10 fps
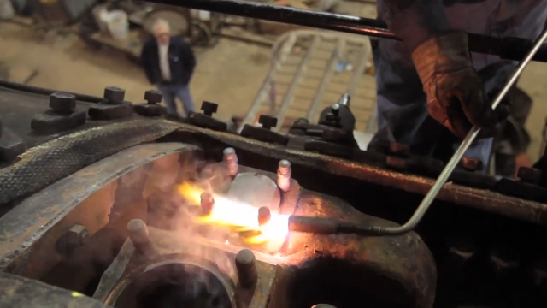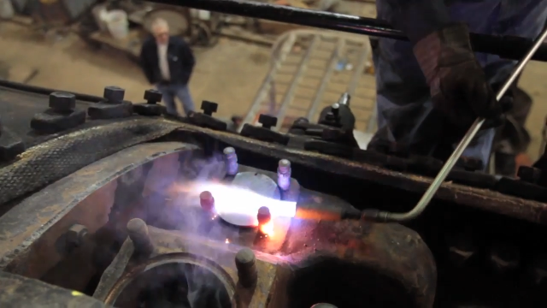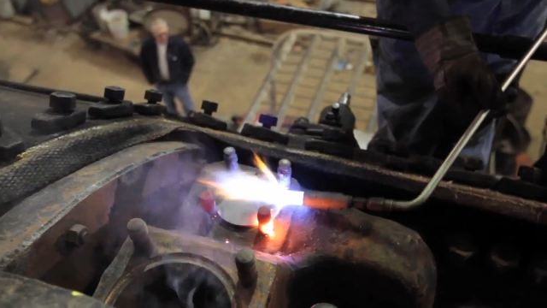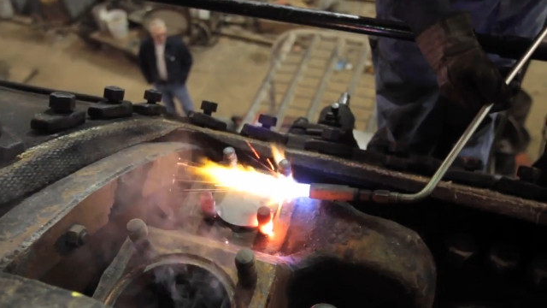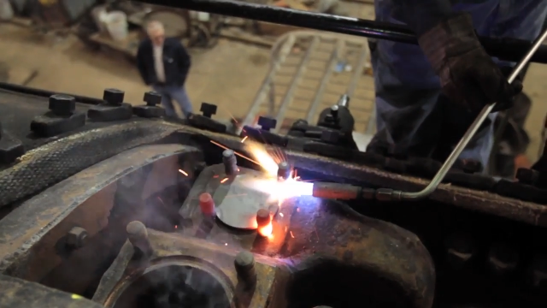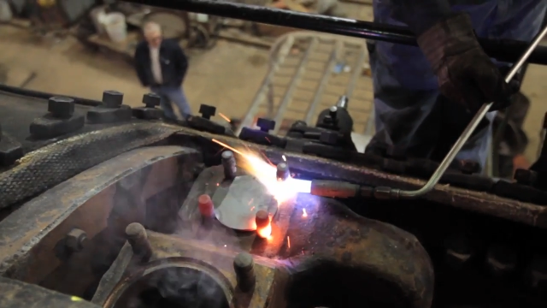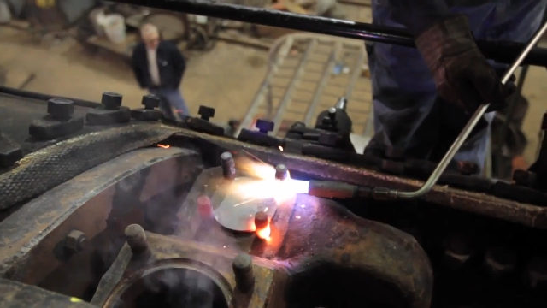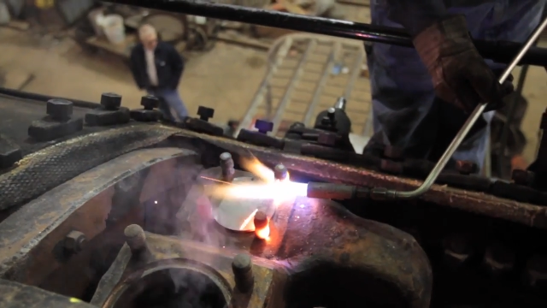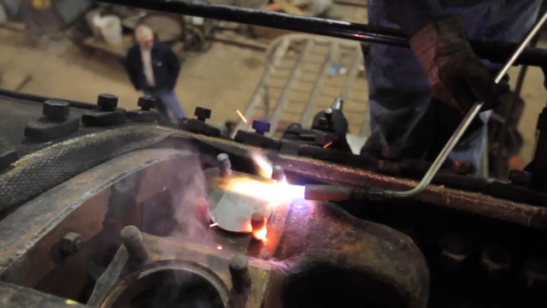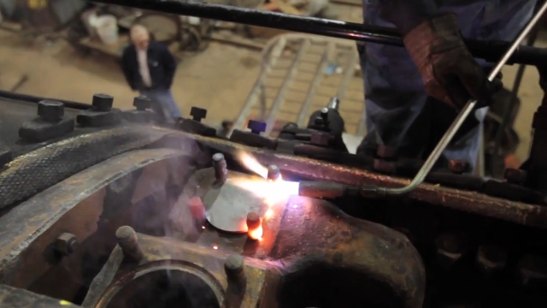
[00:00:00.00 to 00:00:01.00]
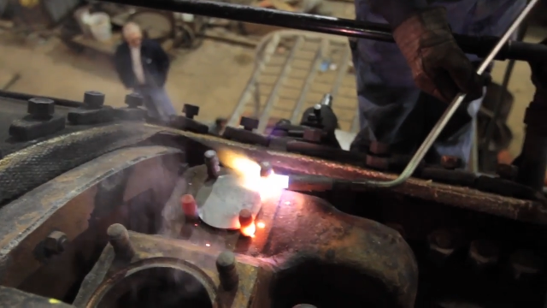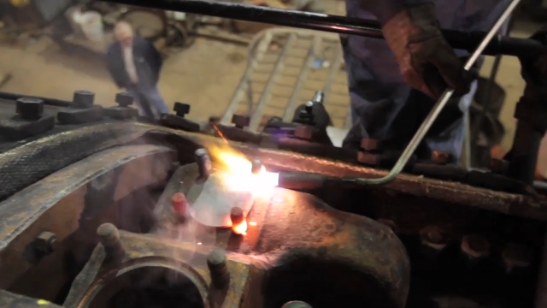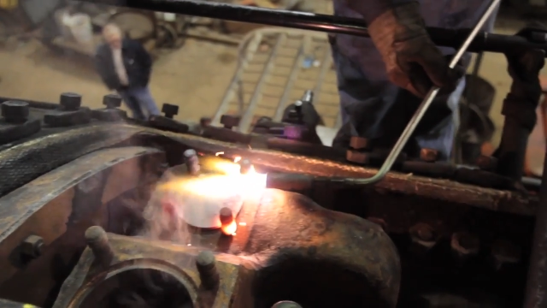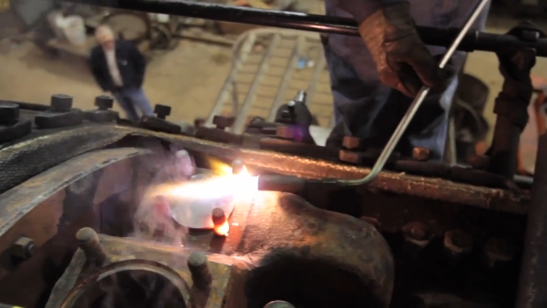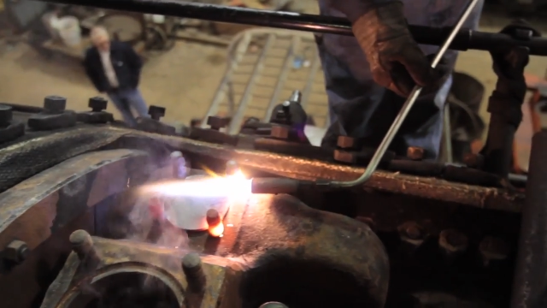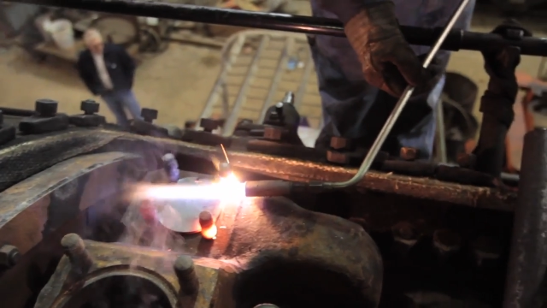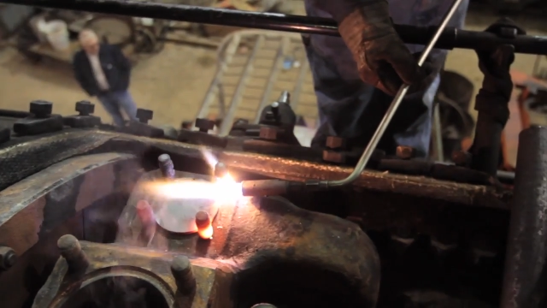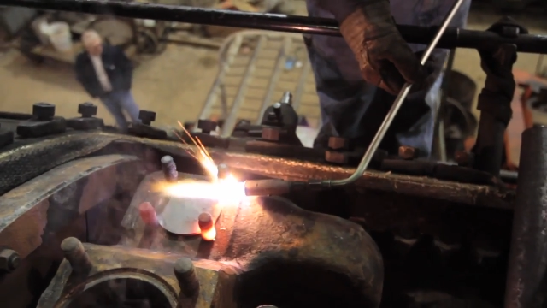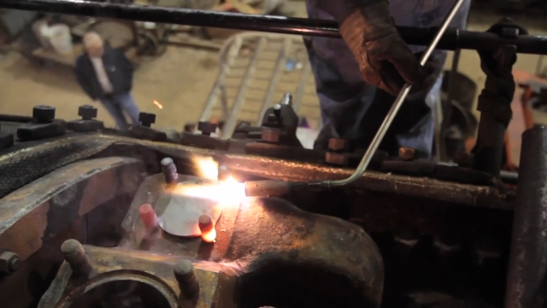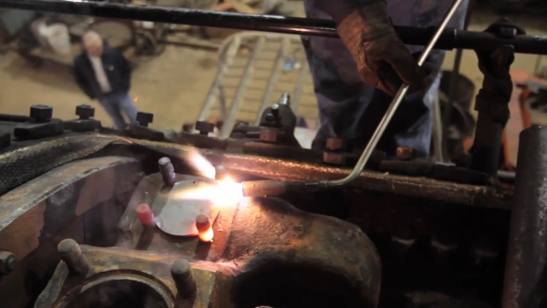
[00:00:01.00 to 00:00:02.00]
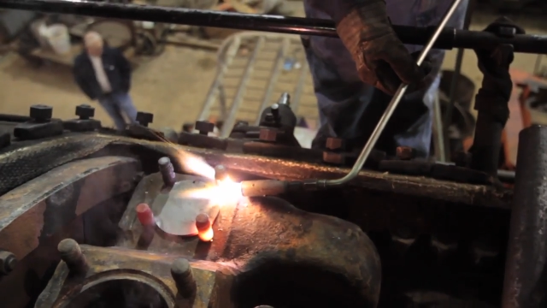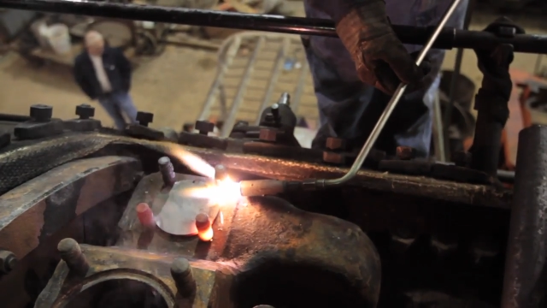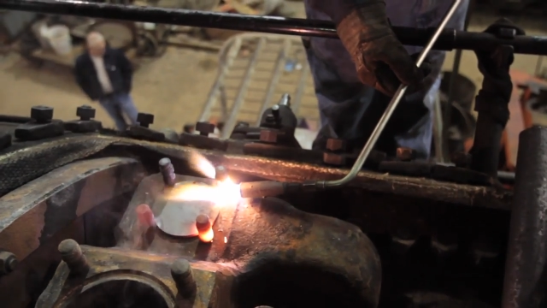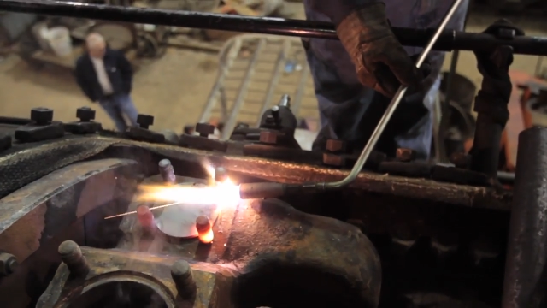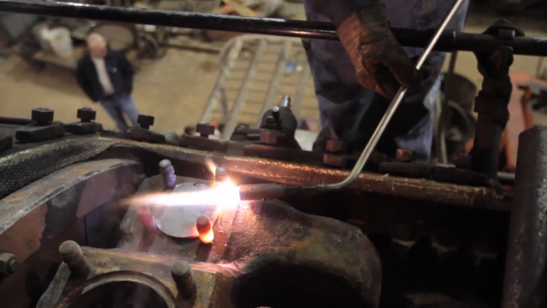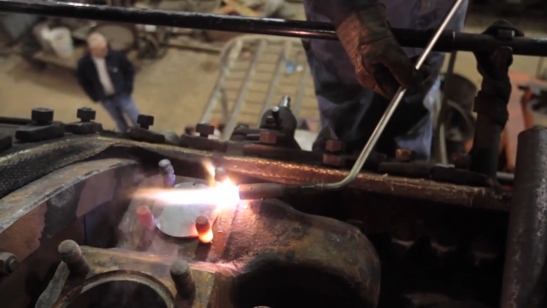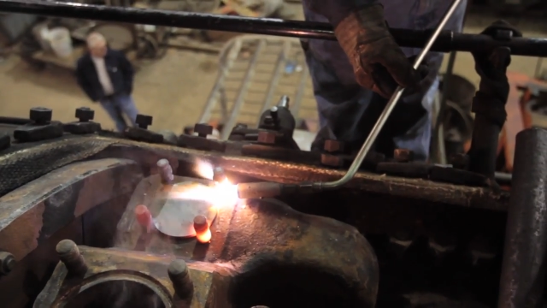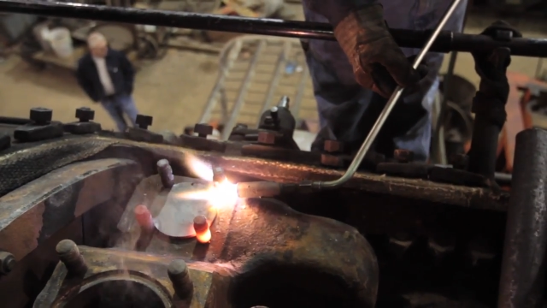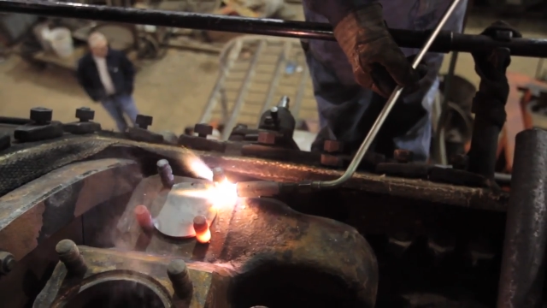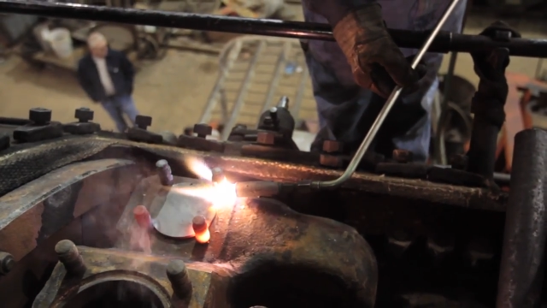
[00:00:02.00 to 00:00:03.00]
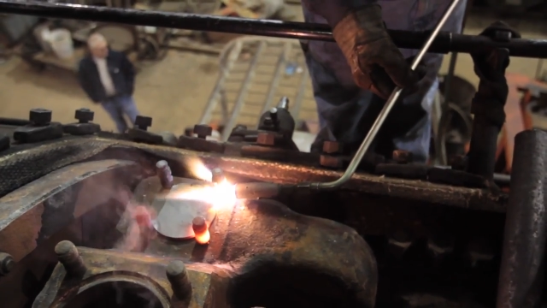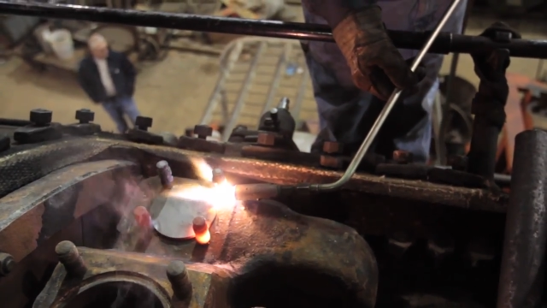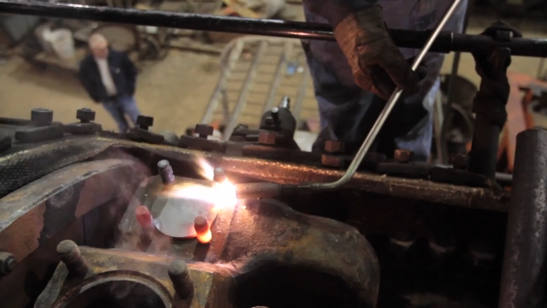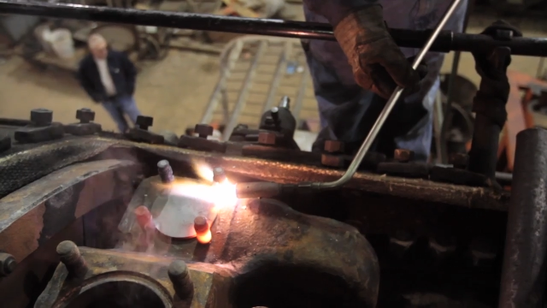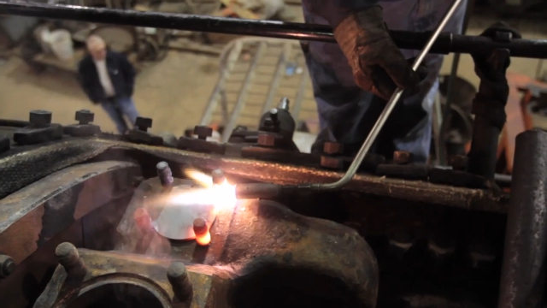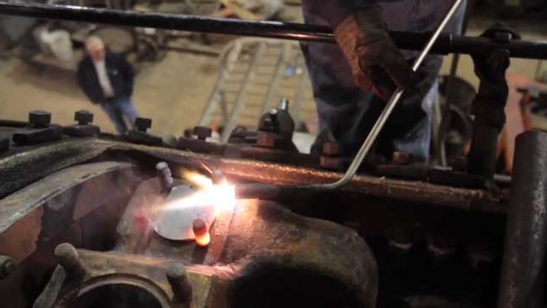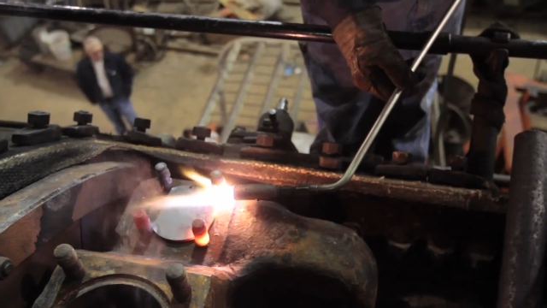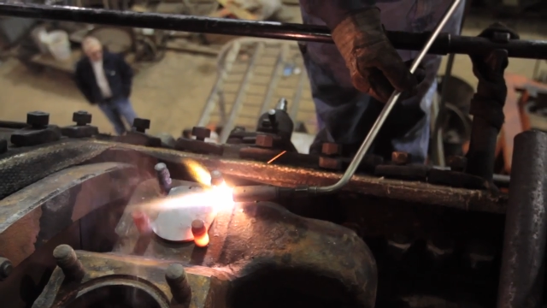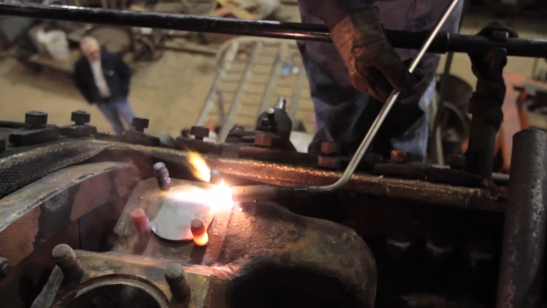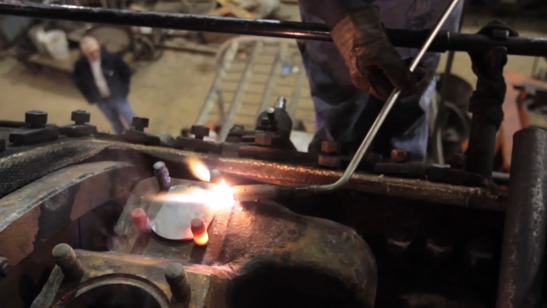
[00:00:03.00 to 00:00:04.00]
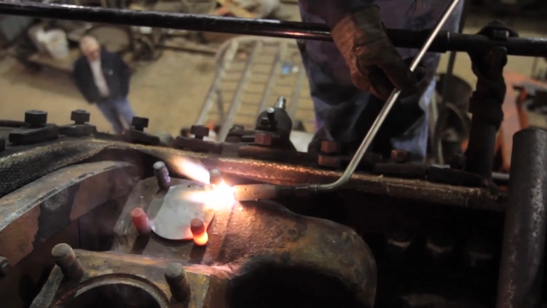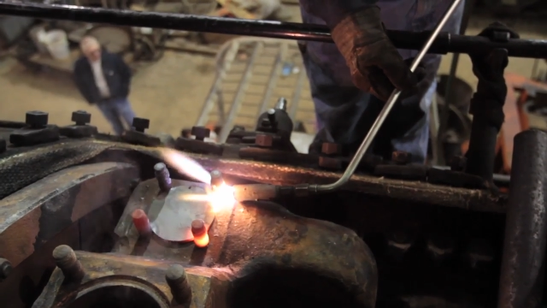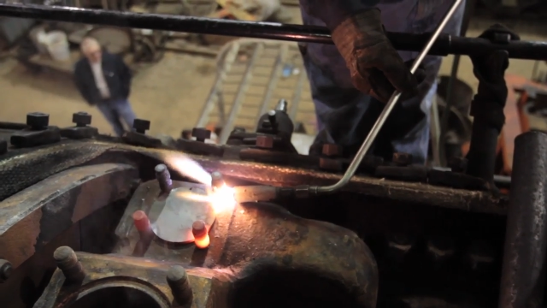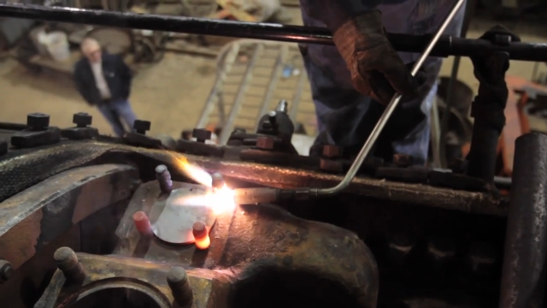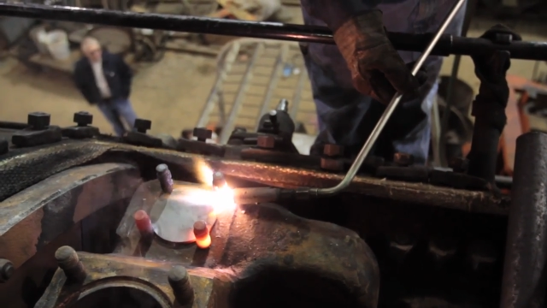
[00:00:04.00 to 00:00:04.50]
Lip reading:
Nobody's mouth can be seen.